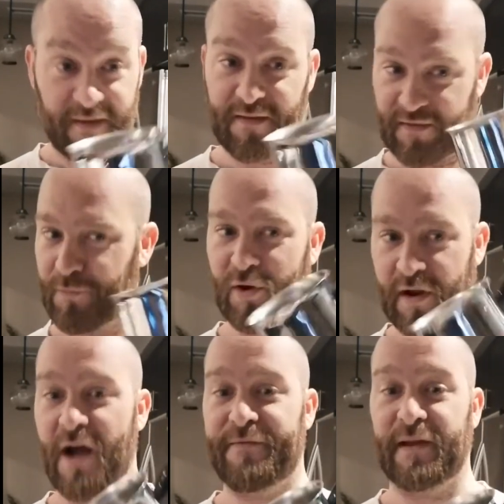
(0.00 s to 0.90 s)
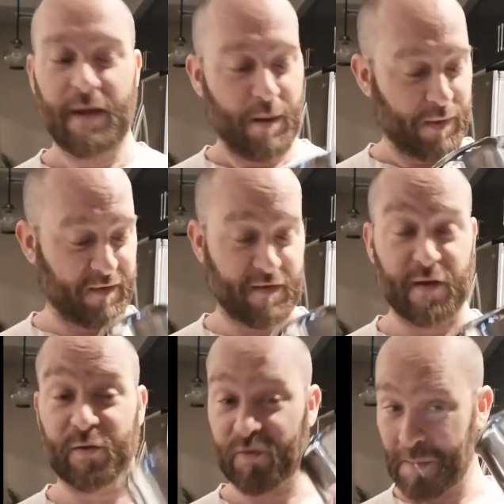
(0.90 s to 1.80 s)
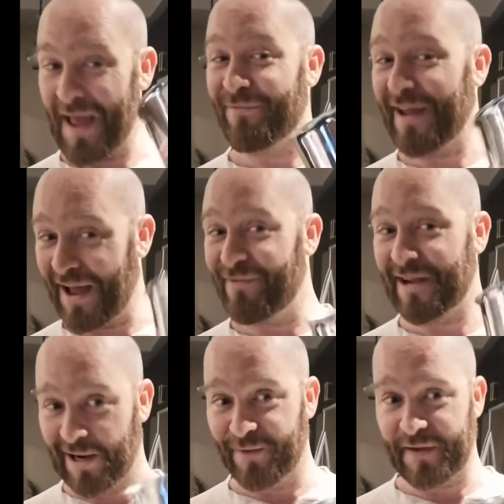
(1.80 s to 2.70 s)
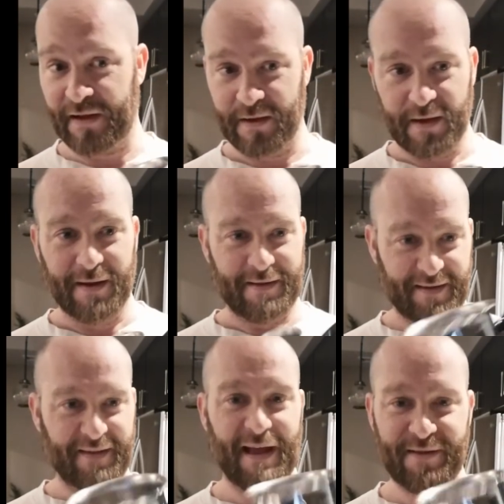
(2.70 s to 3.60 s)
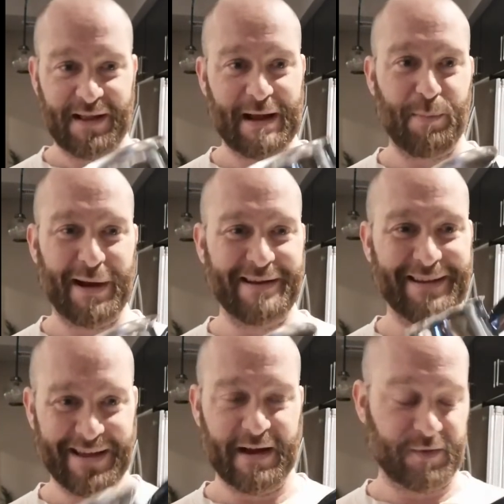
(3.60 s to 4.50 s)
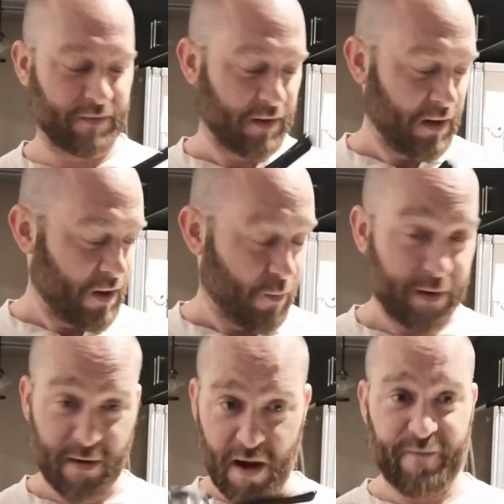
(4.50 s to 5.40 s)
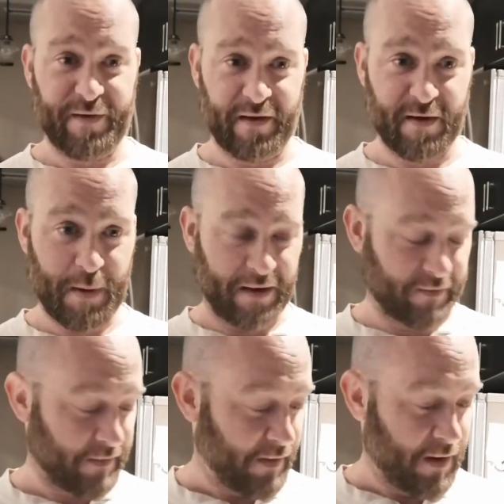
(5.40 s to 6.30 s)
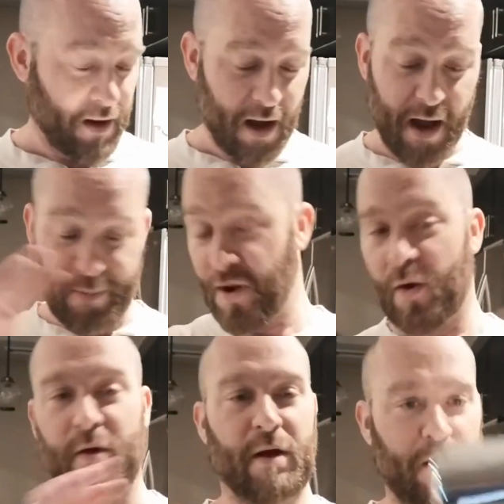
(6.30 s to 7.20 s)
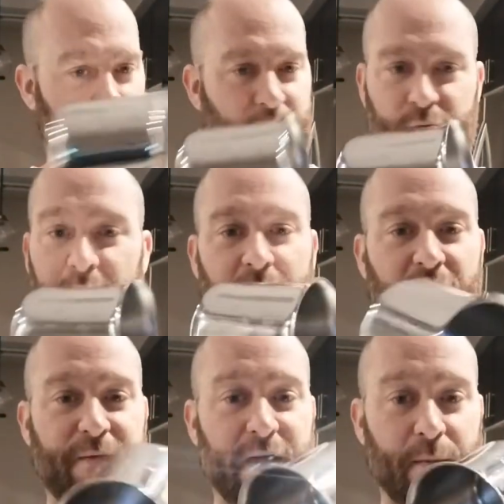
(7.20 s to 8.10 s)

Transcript: is some good coffee, but this is also some heavy, heavy coffee. This is heavy like a pint of Guinness when you're not feeling your best. But no, great coffee,